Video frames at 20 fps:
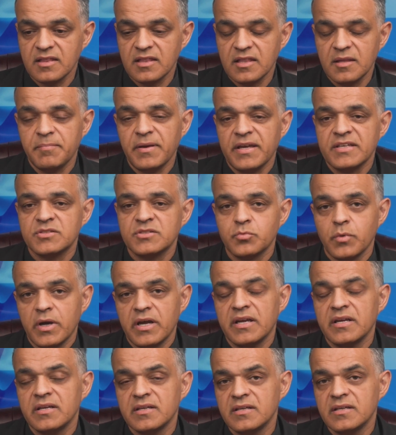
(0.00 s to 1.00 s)
the best
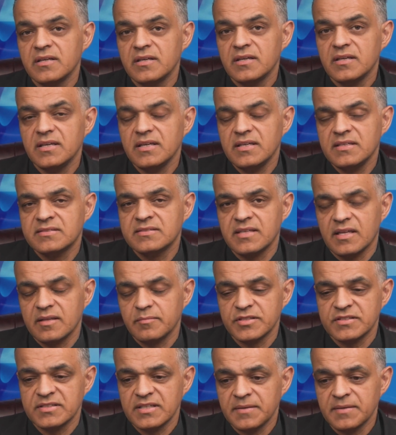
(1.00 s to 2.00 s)
way is
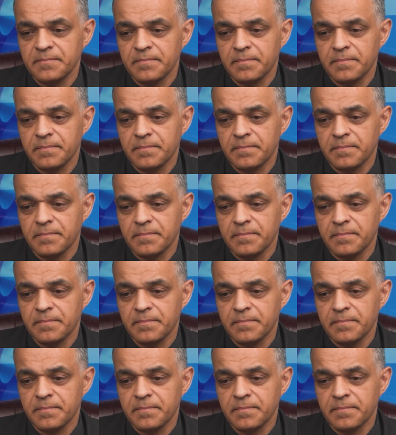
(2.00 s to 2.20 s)
celibacy.